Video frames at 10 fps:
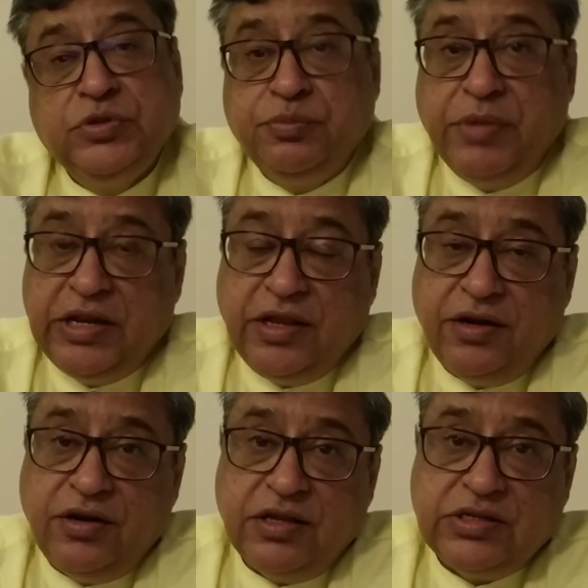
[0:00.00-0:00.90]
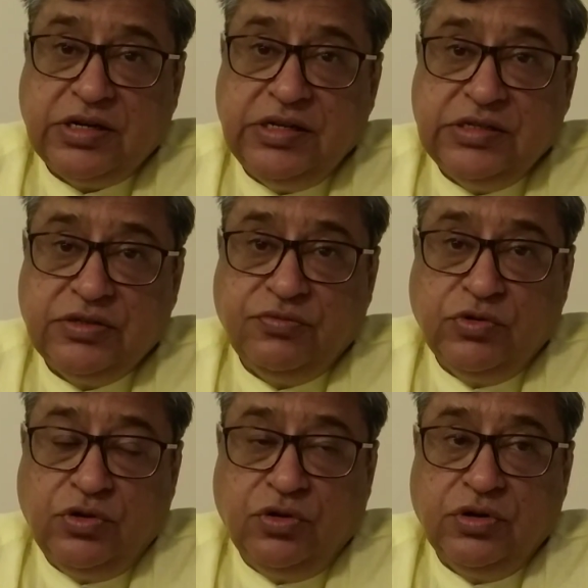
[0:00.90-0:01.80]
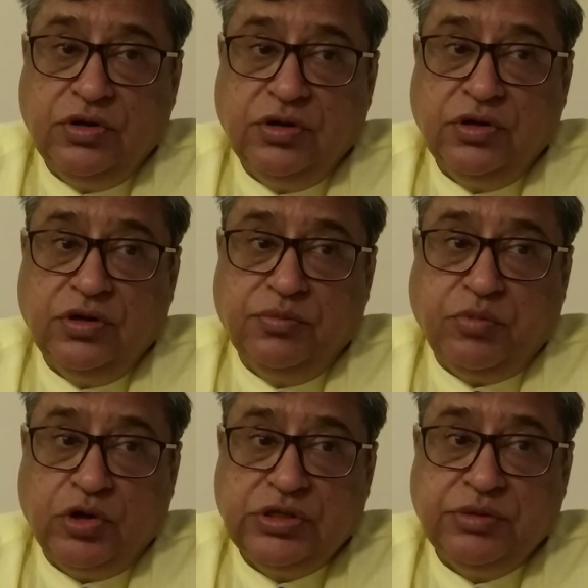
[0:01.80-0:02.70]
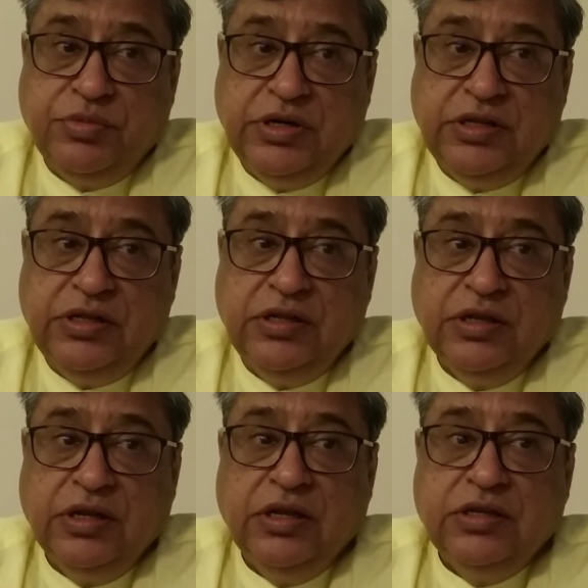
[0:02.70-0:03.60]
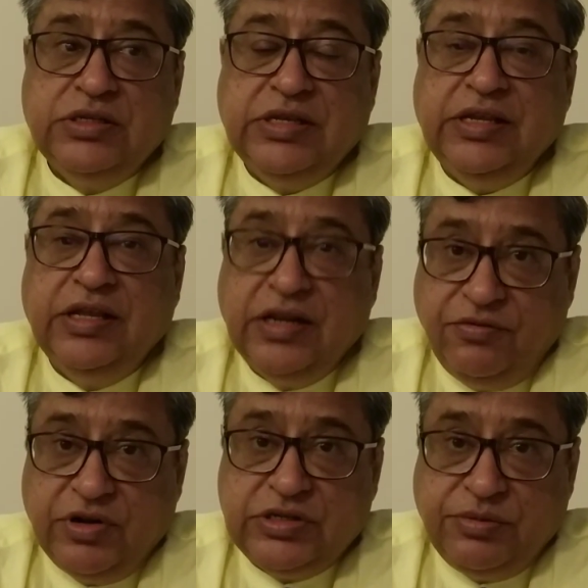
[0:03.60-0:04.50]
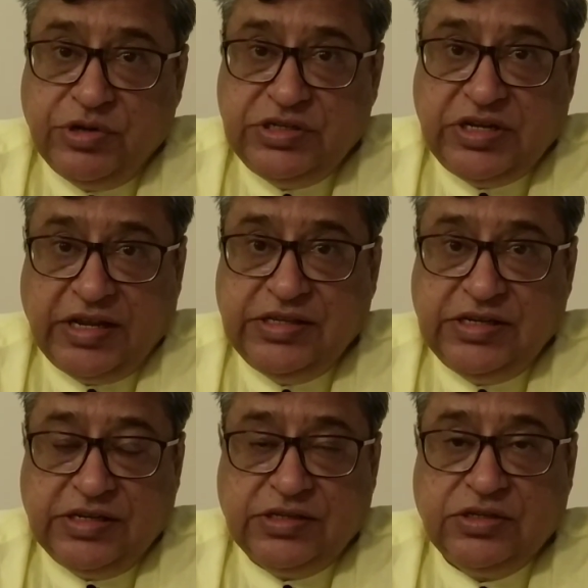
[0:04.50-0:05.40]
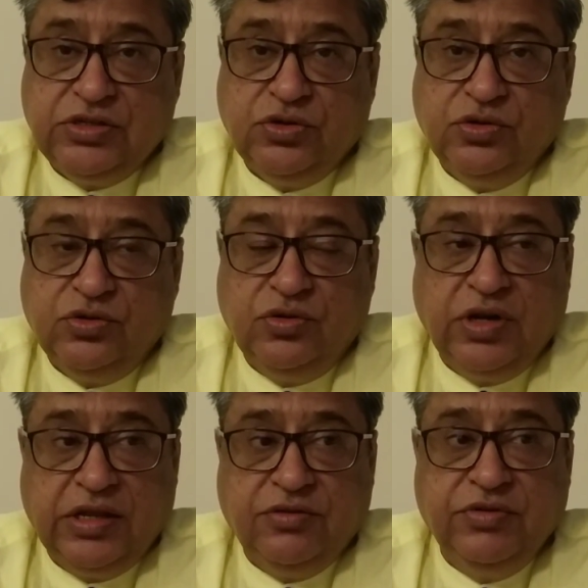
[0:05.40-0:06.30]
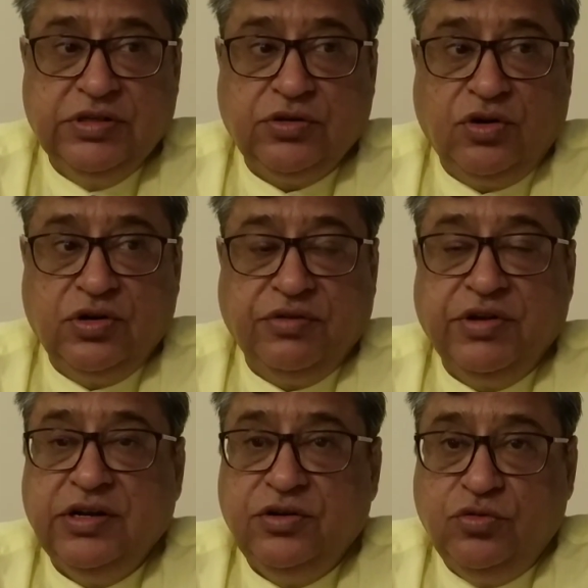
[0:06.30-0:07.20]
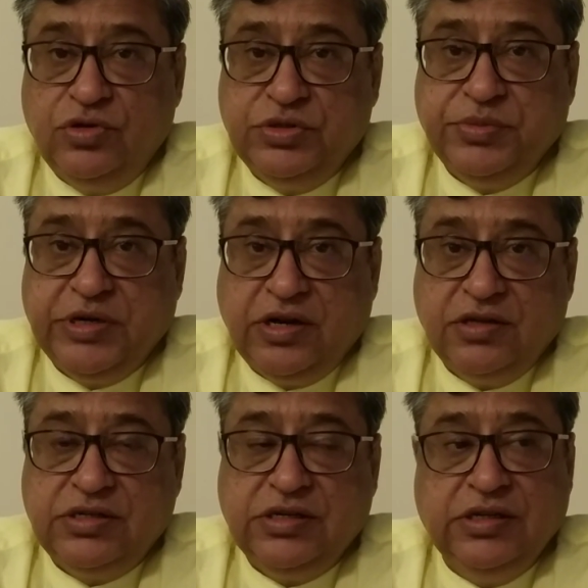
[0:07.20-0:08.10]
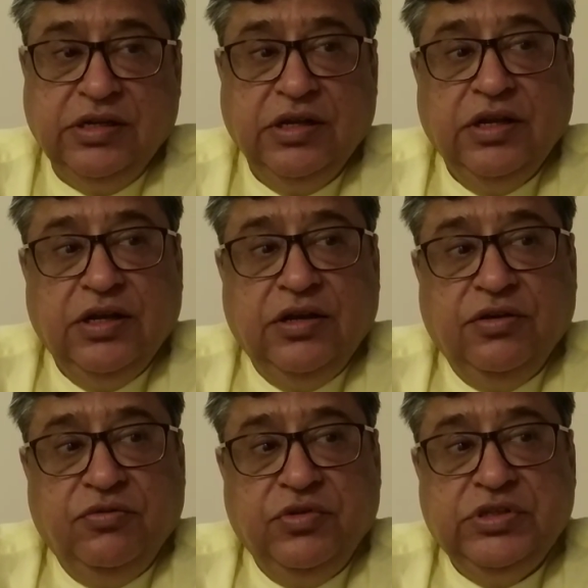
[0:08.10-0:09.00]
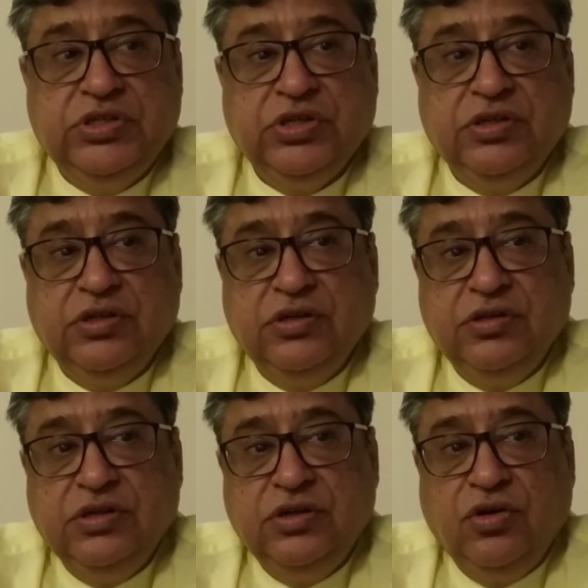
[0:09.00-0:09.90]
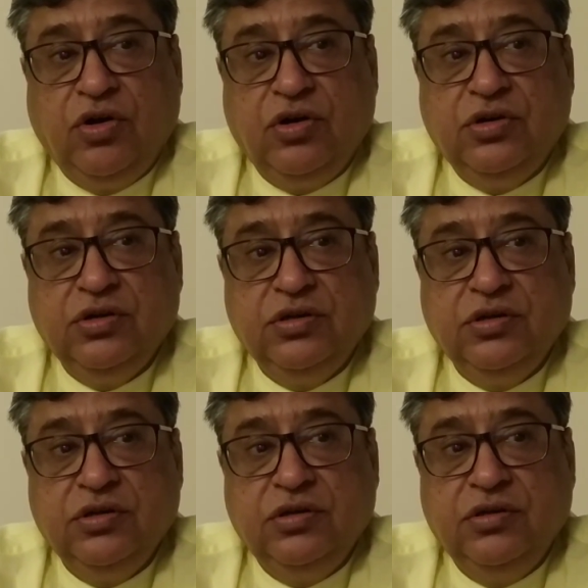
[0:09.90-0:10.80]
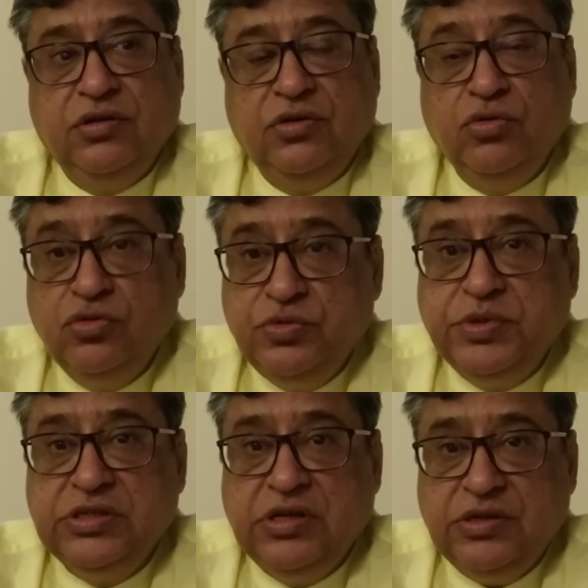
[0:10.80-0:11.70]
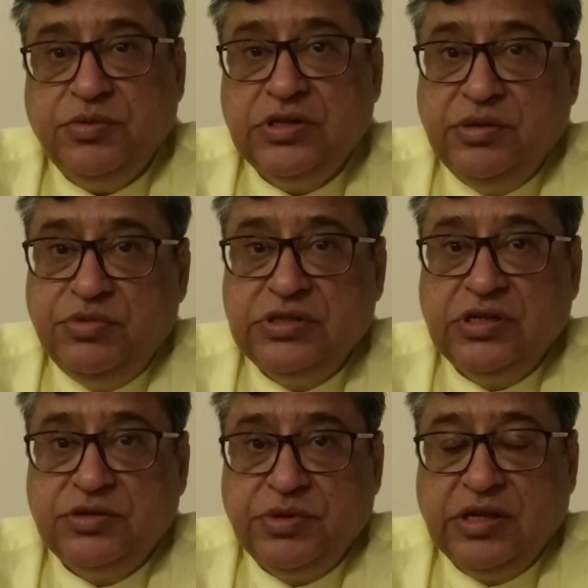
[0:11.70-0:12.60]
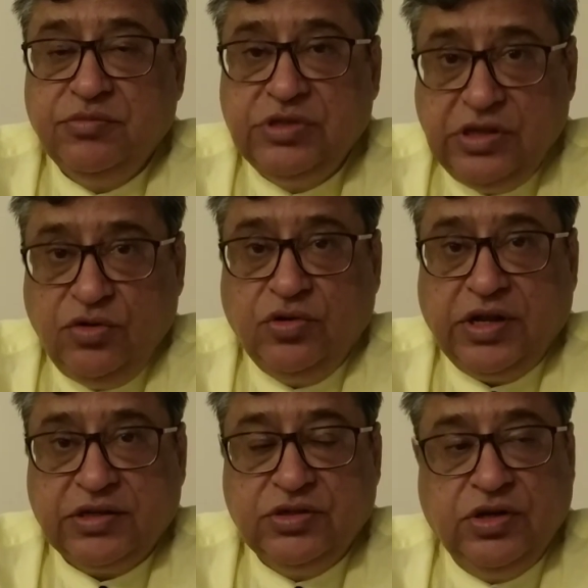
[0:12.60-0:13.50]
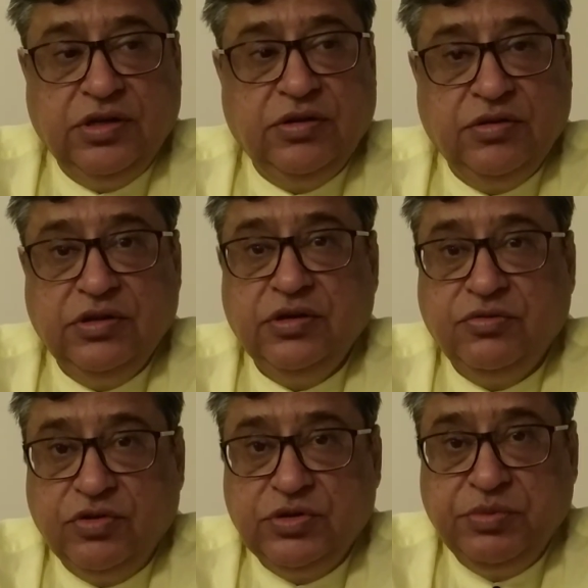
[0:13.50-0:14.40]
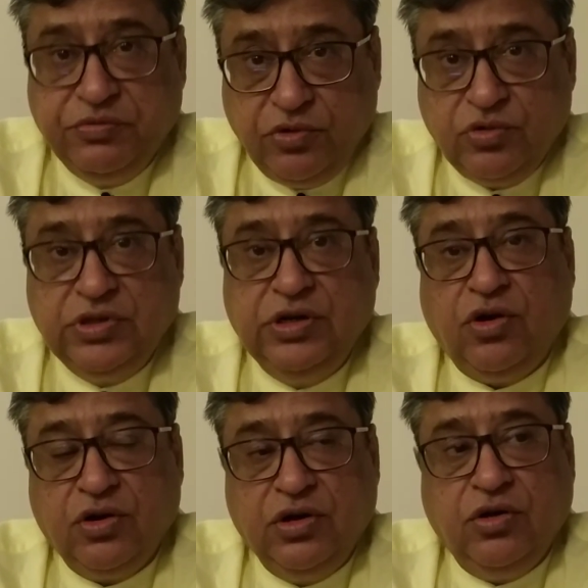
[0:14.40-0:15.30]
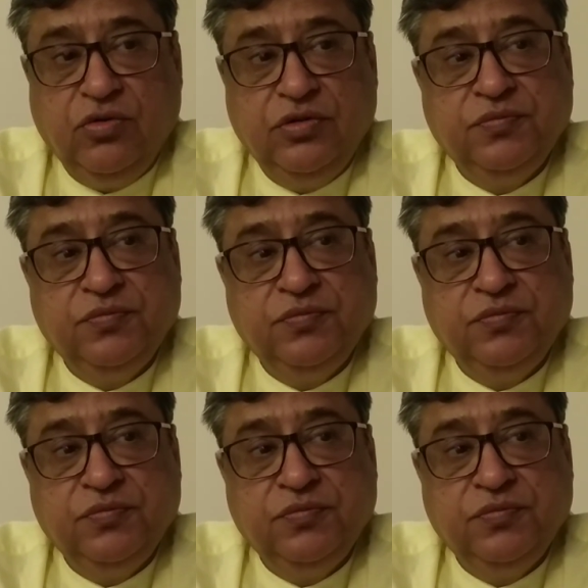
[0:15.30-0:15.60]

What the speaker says: Many industries would possibly see irreversible changes. So like we saw travel and tourism industry, which did not lose business, but the business became zero actually. It was before the lockdown.